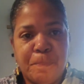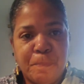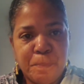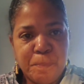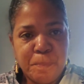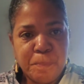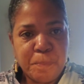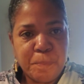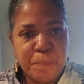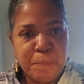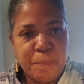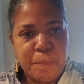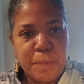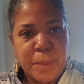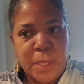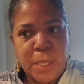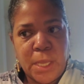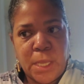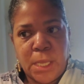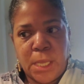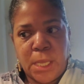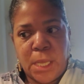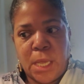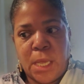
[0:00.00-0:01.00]

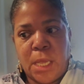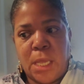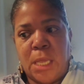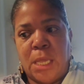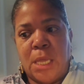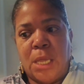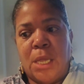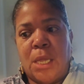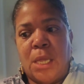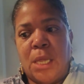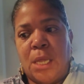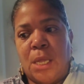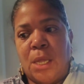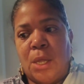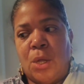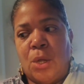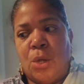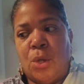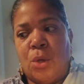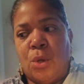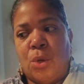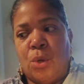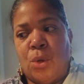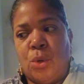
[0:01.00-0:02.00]
(silence)